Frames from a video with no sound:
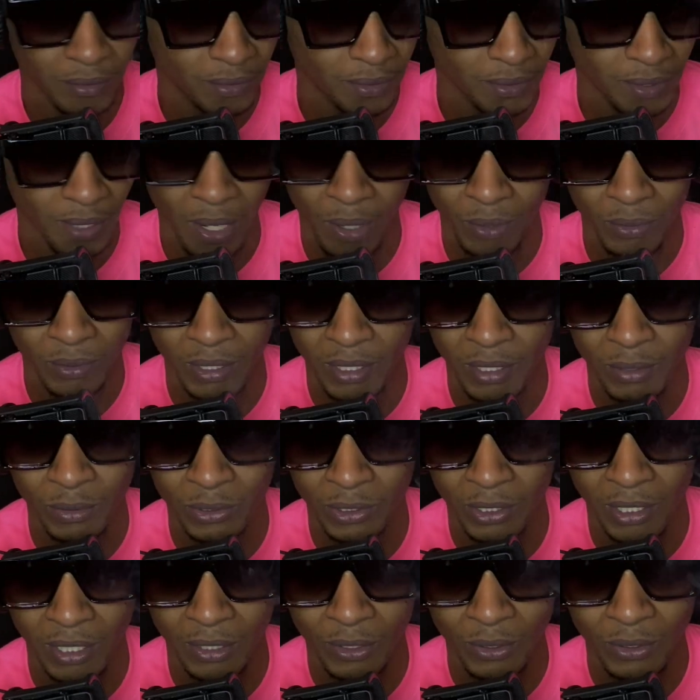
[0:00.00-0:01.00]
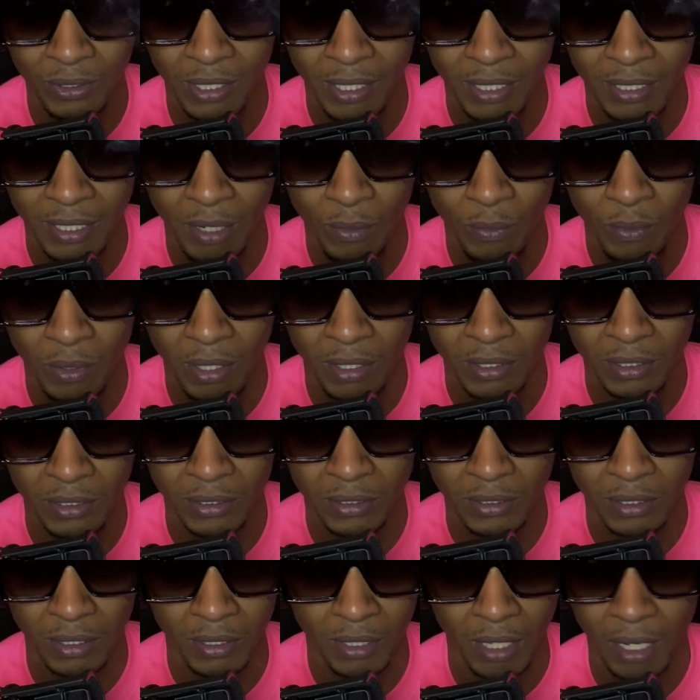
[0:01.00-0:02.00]
I don't think he was getting looked at that way at this
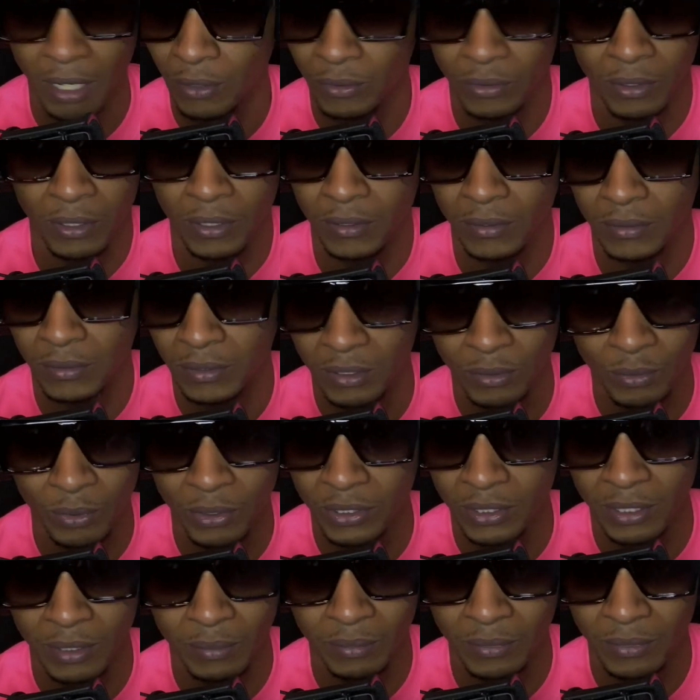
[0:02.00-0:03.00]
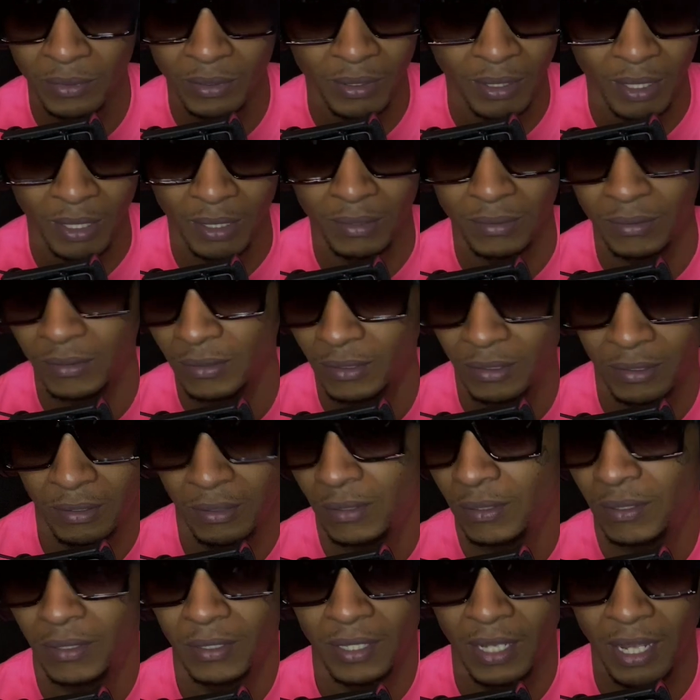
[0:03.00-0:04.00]
thing. I don't know. He wasn't getting,
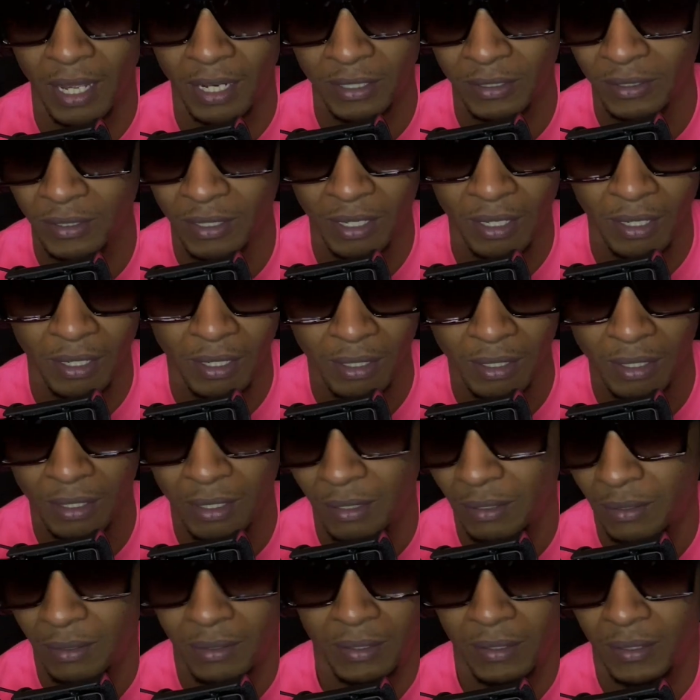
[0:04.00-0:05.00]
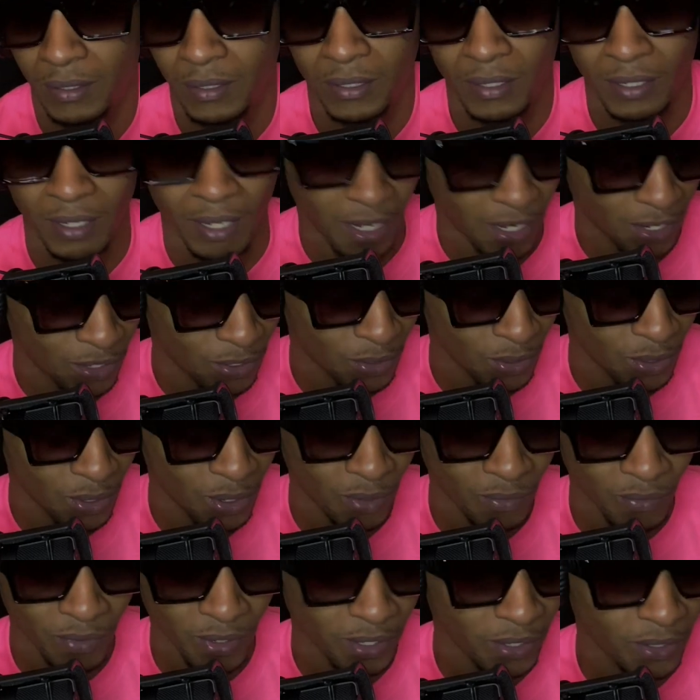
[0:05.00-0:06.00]
I didn't how your
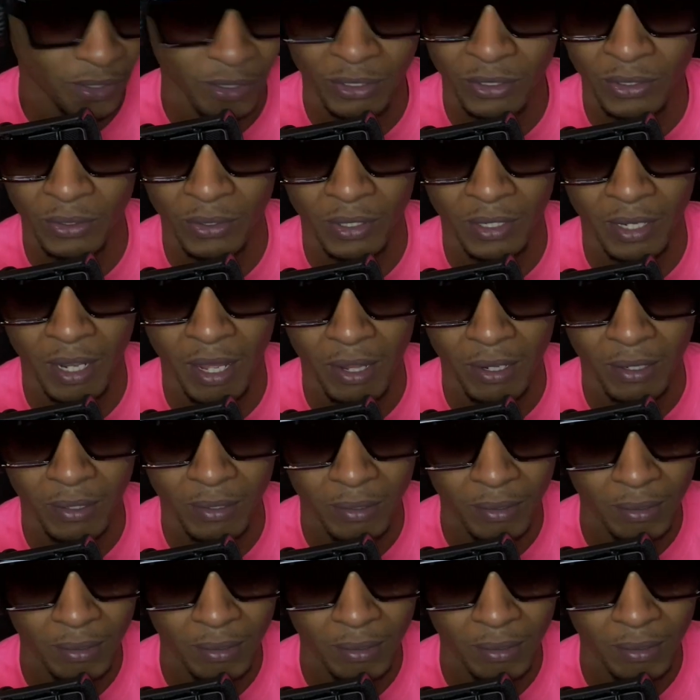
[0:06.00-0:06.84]
home record are still together.